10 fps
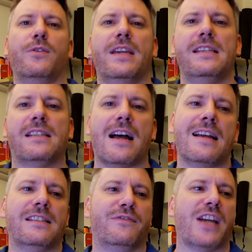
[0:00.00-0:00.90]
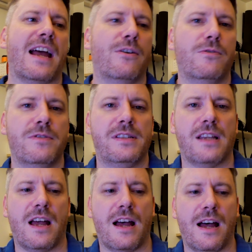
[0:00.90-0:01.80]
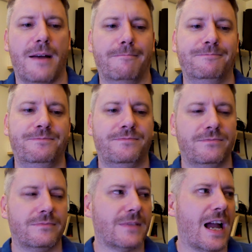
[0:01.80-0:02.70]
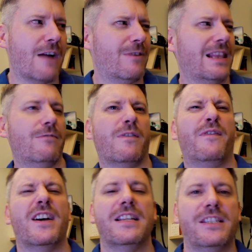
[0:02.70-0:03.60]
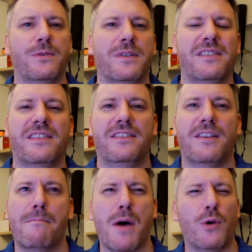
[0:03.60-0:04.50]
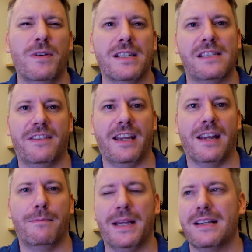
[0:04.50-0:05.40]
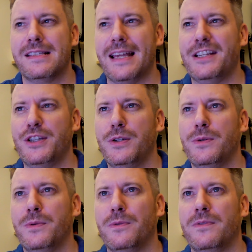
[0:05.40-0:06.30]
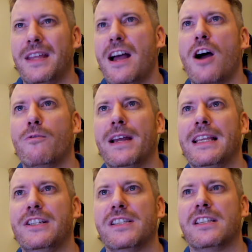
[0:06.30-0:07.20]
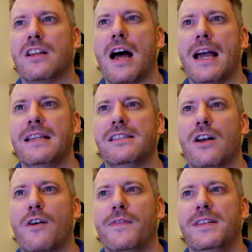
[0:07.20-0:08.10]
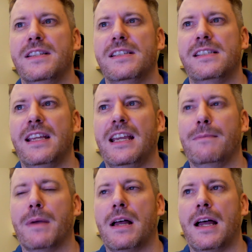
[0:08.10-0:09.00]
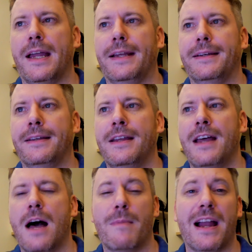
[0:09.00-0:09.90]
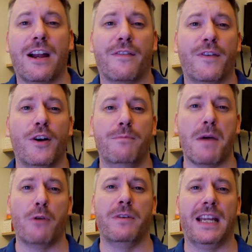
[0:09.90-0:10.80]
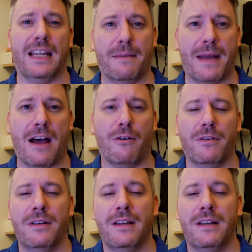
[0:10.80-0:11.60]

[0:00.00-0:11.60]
these kinds of channels, um, I really refer to as the manosphere because they do, they are really just guys often sitting behind a microphone moaning about